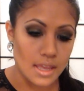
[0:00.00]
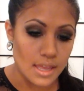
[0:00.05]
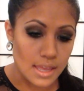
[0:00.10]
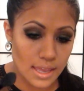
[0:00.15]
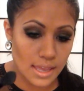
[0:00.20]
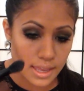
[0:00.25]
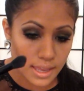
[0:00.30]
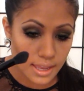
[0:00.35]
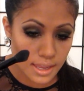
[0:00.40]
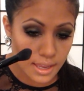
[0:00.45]

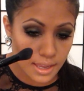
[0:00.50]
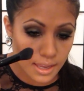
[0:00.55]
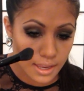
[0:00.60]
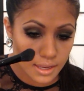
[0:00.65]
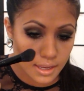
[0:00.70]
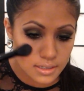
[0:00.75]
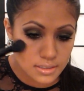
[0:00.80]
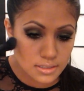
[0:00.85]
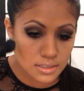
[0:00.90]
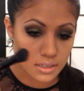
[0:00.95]

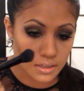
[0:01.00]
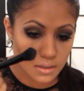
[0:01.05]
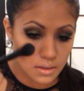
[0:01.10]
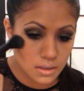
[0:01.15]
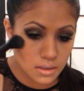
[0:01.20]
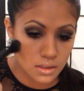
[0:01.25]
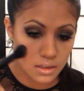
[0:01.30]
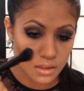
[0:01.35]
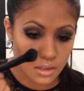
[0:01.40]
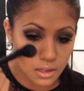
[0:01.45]
and
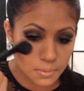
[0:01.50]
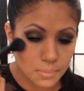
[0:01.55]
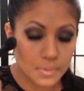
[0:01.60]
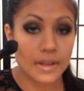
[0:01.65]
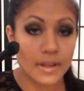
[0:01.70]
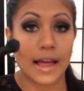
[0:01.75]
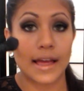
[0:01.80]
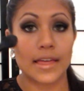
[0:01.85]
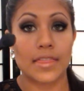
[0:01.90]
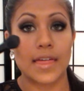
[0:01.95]

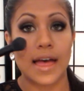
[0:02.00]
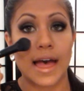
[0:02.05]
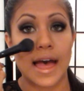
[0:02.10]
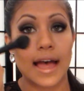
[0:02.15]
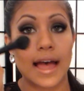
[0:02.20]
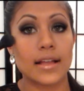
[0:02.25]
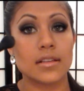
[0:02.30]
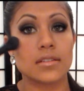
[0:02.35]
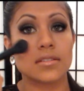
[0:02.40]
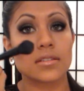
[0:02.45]
apply
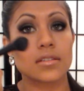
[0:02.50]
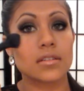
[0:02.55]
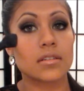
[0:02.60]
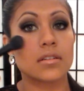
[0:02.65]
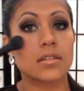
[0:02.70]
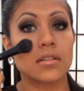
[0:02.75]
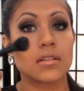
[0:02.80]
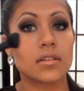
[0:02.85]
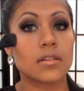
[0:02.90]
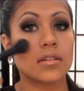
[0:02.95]
that
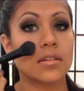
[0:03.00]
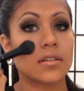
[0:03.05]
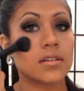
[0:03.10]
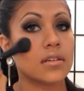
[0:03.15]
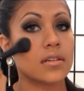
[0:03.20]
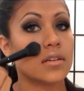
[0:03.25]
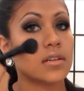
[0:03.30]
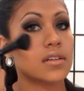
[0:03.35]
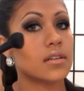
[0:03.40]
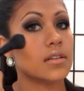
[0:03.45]

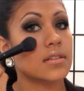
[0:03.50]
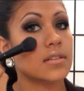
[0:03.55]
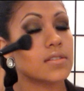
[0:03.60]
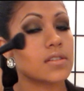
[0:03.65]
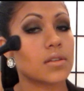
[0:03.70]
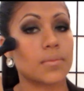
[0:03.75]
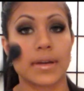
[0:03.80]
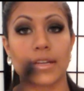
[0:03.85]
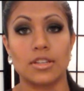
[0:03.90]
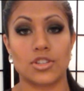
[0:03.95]

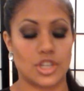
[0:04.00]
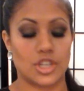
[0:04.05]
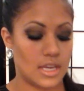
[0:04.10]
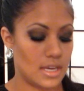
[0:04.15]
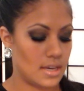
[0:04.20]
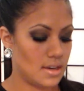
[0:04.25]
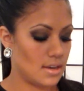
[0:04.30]
to my cheek.